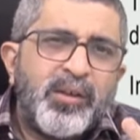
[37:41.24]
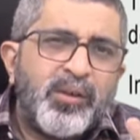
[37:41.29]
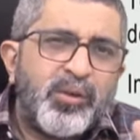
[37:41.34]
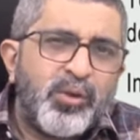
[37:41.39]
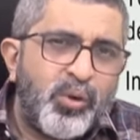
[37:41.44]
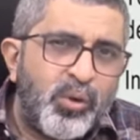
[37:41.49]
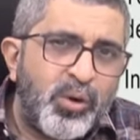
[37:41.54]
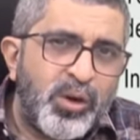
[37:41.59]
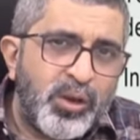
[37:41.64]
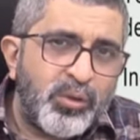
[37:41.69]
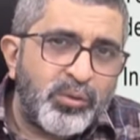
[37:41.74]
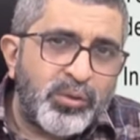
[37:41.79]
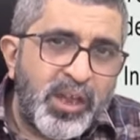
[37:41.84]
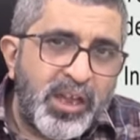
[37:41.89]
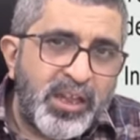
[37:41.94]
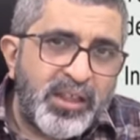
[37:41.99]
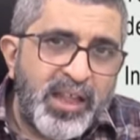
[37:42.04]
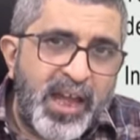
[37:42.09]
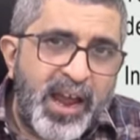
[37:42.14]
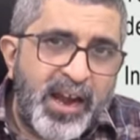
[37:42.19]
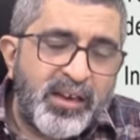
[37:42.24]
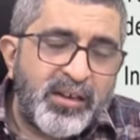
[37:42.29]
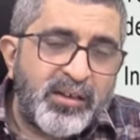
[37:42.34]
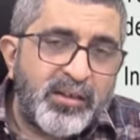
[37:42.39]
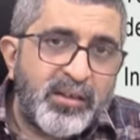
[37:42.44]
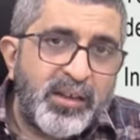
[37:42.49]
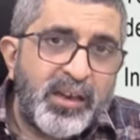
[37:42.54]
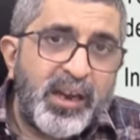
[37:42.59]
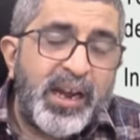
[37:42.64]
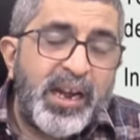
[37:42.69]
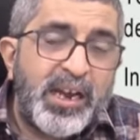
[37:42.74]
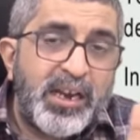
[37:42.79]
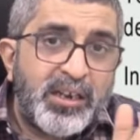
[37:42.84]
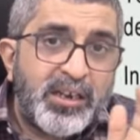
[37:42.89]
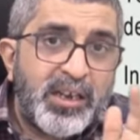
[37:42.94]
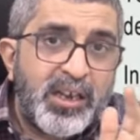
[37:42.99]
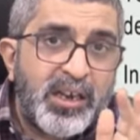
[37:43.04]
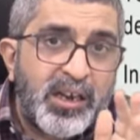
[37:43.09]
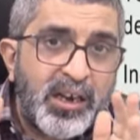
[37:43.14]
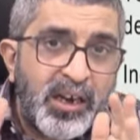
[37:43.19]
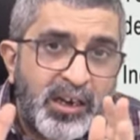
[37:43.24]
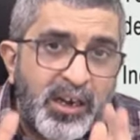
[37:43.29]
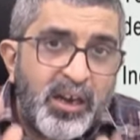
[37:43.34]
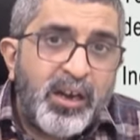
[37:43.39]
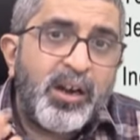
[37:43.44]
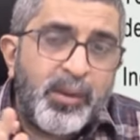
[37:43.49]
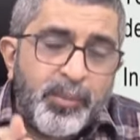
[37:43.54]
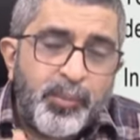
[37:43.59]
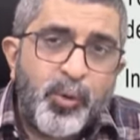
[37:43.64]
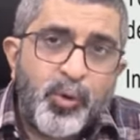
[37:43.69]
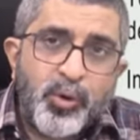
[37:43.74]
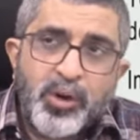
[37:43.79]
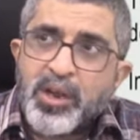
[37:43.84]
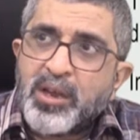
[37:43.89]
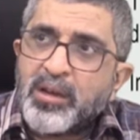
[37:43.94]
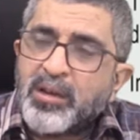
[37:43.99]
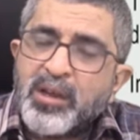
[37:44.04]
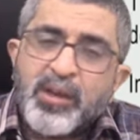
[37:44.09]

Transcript: don't you think that integrated reporting,